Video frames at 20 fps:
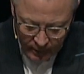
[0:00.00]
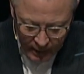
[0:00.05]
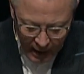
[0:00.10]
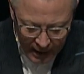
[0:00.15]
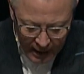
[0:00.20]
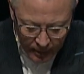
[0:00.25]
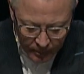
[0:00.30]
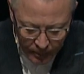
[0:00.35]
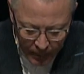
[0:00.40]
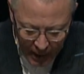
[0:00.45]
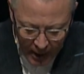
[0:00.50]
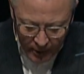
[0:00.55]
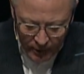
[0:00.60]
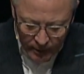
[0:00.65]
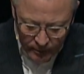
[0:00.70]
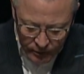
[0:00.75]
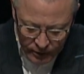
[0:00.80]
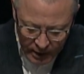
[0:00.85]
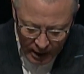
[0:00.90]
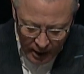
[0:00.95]
They compare
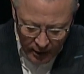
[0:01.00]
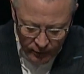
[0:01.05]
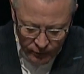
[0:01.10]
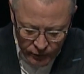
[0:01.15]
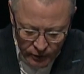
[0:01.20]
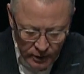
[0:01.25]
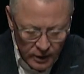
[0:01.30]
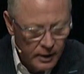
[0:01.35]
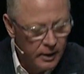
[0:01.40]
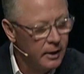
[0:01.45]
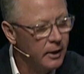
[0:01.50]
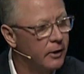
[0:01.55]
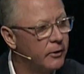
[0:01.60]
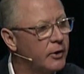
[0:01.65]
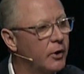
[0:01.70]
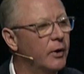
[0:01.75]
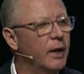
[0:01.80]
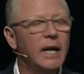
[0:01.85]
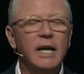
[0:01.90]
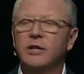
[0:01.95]
themselves,
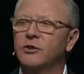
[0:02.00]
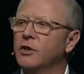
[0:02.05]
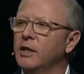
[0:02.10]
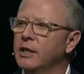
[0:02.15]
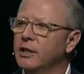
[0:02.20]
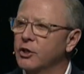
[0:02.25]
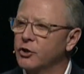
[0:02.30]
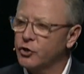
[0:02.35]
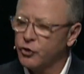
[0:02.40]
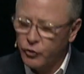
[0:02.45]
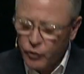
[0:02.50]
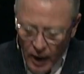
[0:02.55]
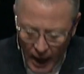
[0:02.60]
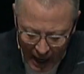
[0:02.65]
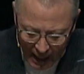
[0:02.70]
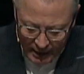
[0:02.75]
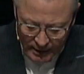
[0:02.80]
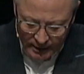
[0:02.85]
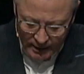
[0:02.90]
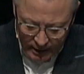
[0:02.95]
they're easily
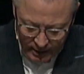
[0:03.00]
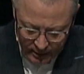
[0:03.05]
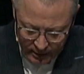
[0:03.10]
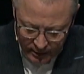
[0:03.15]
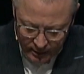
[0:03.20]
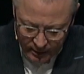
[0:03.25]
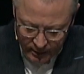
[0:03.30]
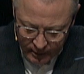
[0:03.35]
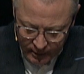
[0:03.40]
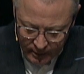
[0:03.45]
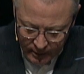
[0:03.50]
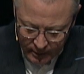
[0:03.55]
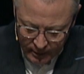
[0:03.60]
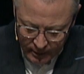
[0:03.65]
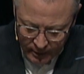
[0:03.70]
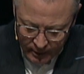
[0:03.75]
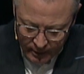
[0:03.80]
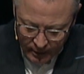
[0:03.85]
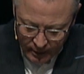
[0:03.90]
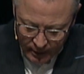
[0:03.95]
distracted,
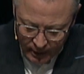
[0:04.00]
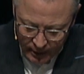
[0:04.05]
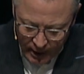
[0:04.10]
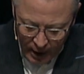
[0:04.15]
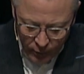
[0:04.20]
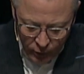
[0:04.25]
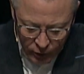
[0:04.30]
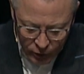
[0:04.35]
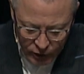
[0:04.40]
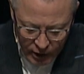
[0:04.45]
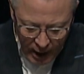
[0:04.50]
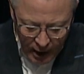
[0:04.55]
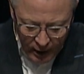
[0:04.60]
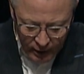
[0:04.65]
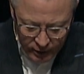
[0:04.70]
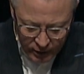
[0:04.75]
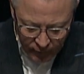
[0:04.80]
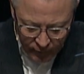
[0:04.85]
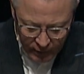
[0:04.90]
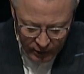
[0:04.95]
and they were
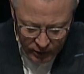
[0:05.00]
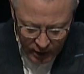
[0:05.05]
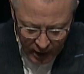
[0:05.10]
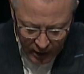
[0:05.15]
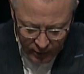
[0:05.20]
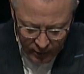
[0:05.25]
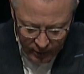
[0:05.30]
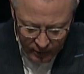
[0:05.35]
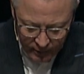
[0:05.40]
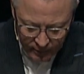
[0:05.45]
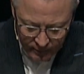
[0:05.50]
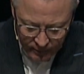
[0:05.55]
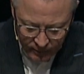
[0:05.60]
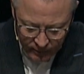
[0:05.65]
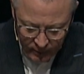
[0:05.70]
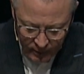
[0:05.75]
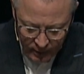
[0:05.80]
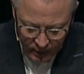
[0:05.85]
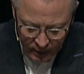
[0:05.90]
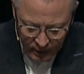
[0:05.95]
jealous of each other.
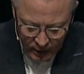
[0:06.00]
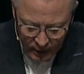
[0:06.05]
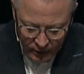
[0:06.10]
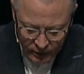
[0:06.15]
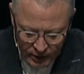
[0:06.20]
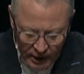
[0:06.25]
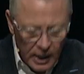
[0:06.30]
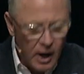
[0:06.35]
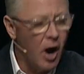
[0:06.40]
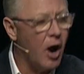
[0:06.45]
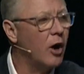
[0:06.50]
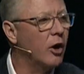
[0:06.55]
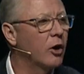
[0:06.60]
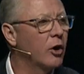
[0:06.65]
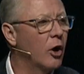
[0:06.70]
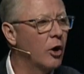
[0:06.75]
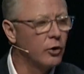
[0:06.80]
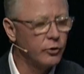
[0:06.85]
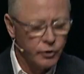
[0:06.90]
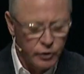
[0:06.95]
See, our
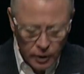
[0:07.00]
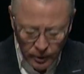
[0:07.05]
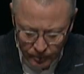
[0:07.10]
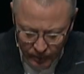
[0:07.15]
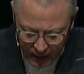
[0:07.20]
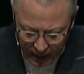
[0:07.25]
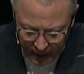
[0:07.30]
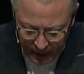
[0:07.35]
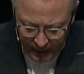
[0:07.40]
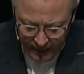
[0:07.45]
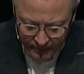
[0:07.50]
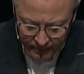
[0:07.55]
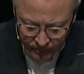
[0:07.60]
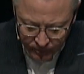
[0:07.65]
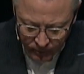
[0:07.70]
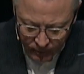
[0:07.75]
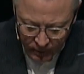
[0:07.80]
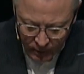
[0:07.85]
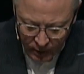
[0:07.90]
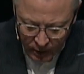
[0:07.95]
goal should be
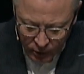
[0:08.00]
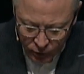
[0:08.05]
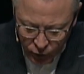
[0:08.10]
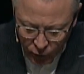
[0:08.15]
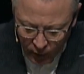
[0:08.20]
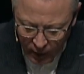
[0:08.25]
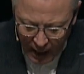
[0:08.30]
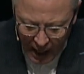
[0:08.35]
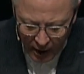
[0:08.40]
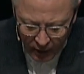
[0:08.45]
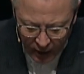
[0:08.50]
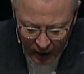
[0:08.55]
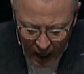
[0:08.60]
to allow